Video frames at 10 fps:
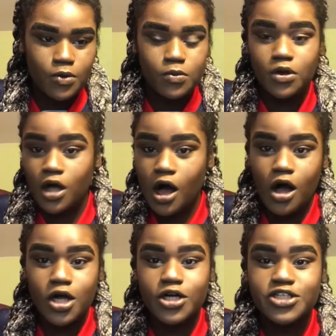We'll
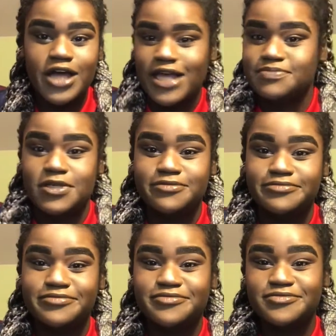call her Jasmine,
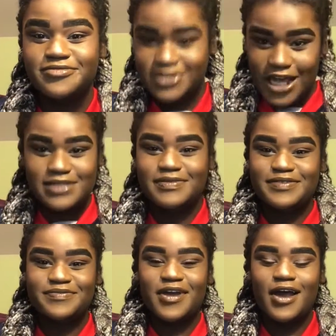
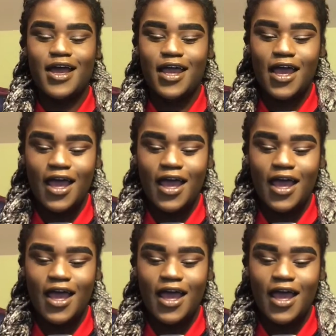okay?